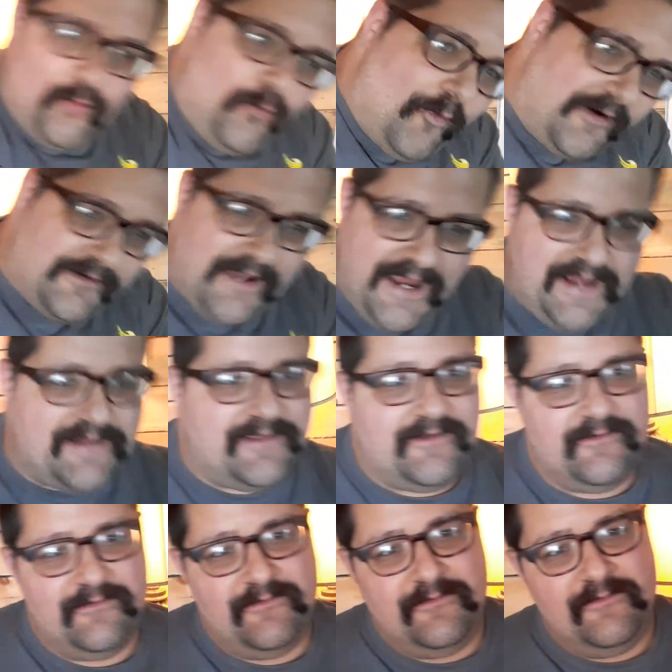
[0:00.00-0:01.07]
180.
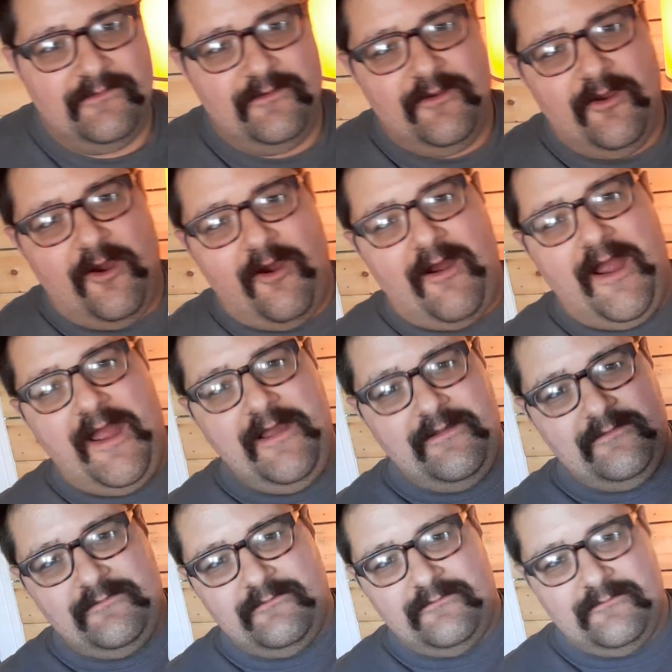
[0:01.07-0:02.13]
All right?
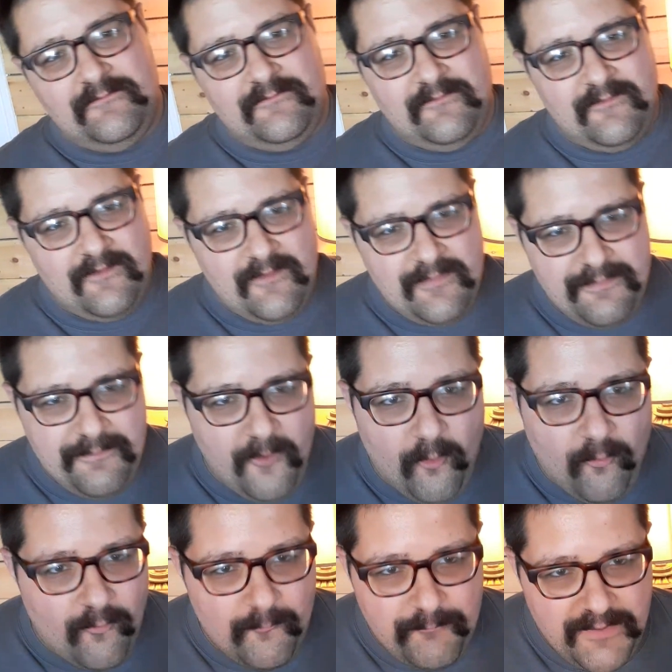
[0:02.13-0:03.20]

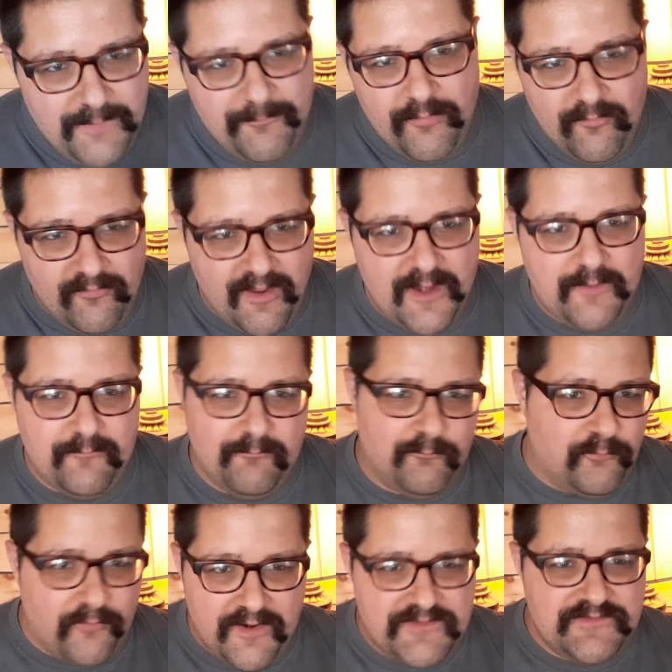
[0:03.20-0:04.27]
Or people like
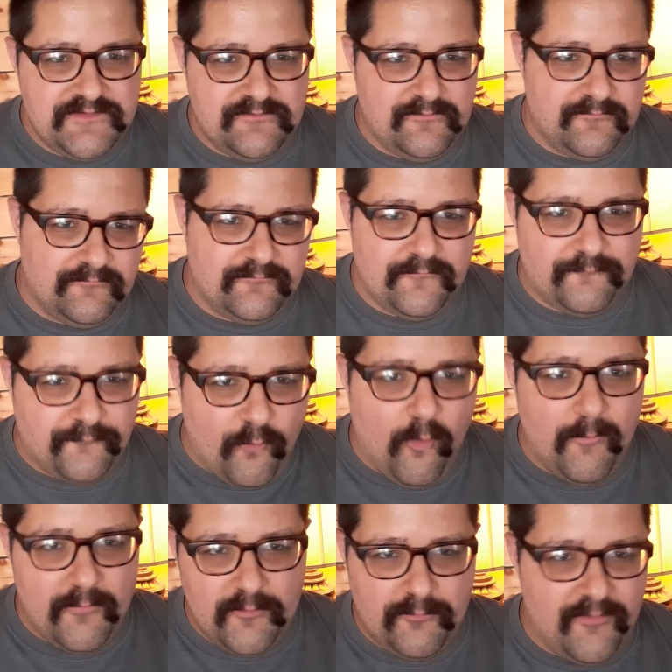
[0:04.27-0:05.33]
the
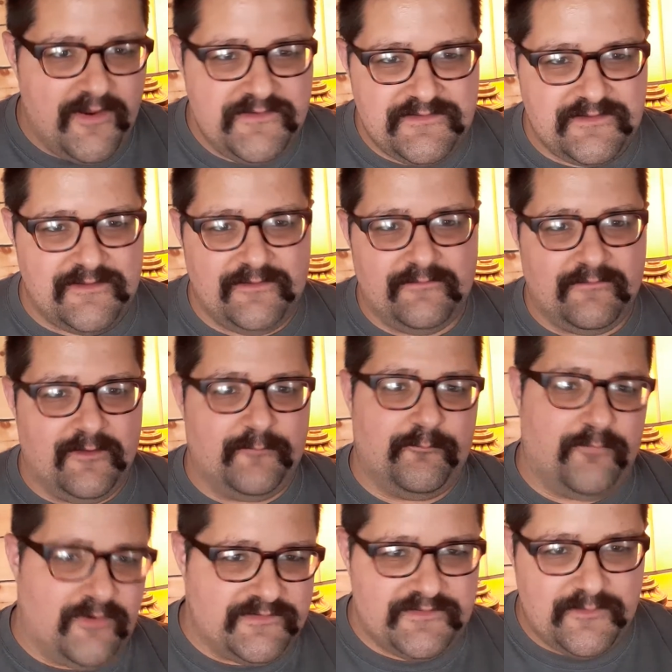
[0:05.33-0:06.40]
former president, like
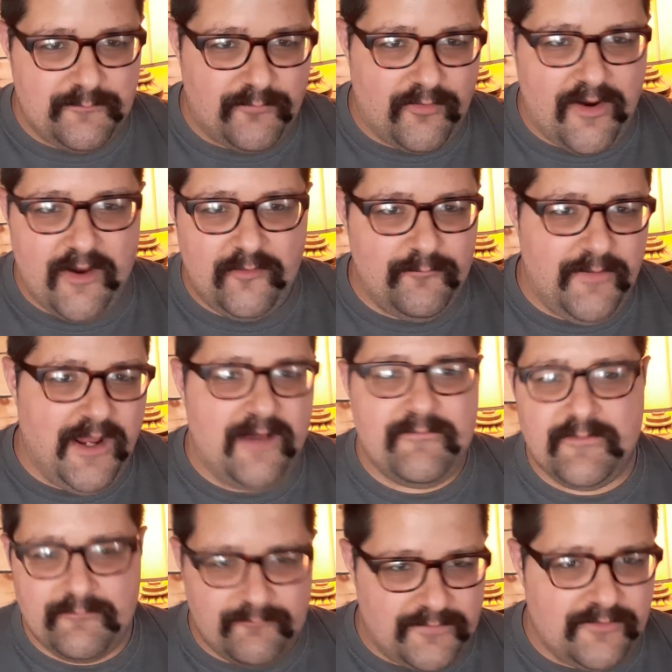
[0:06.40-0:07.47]
President Barack
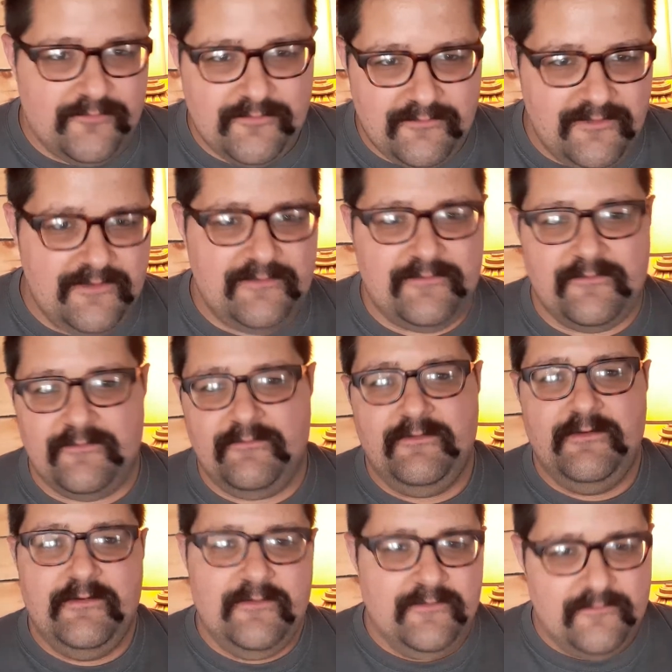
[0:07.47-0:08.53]
Obama and Bill Clinton
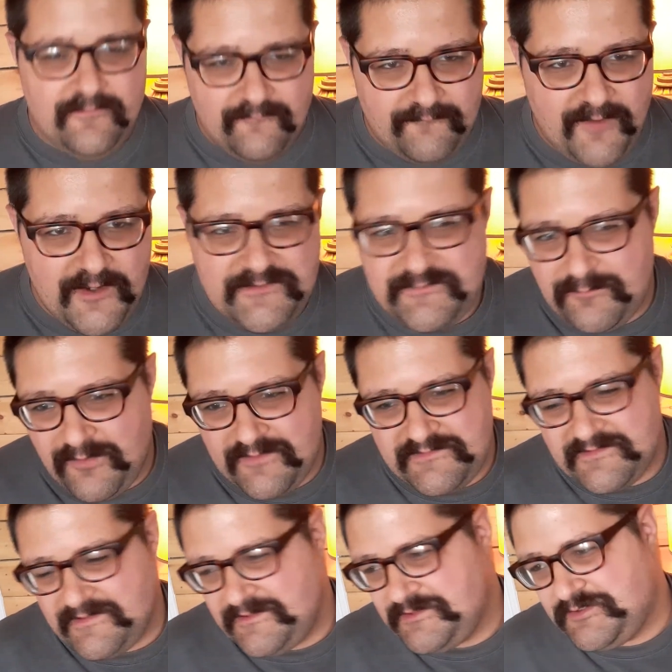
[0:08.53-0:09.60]
and the Vice
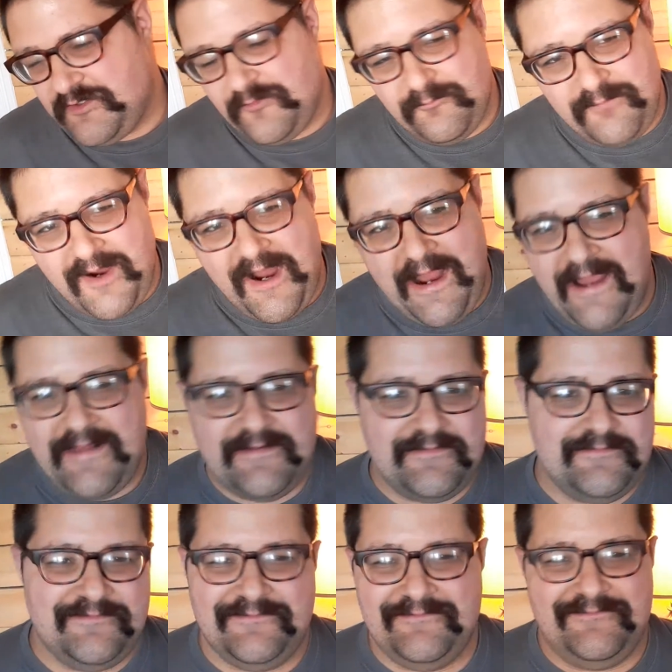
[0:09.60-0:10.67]
President Joe
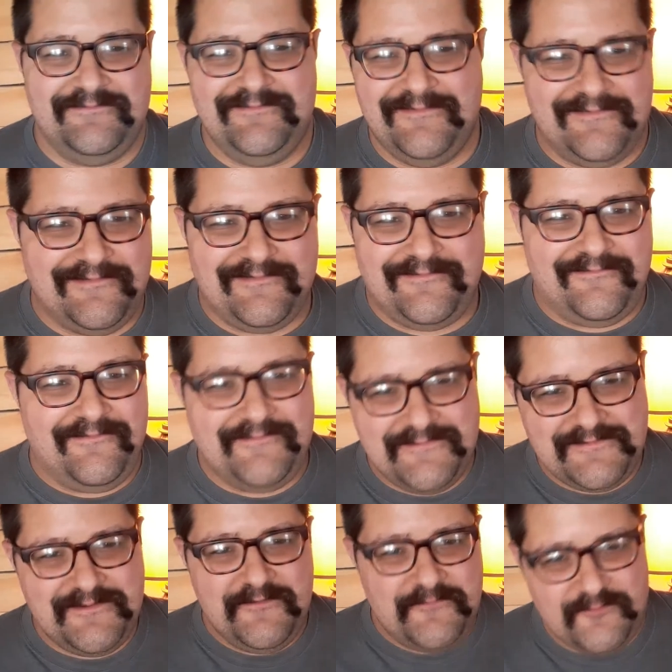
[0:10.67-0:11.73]
Biden and, all
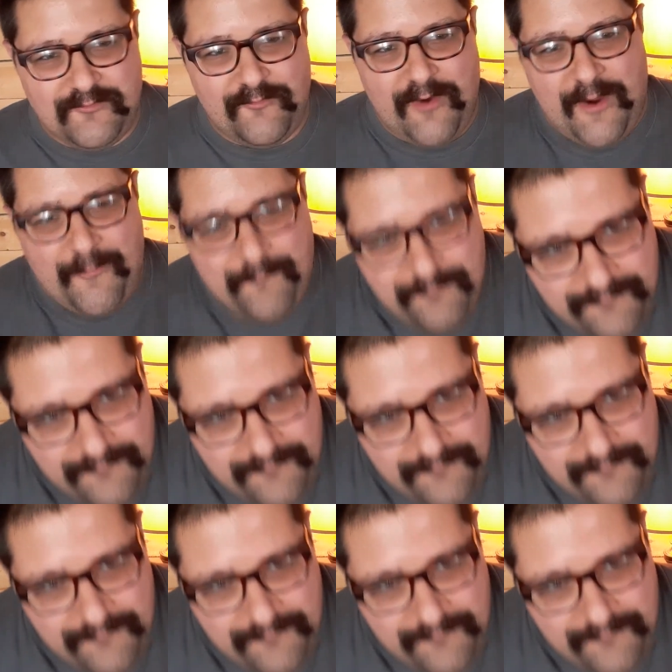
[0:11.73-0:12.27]
this other crap.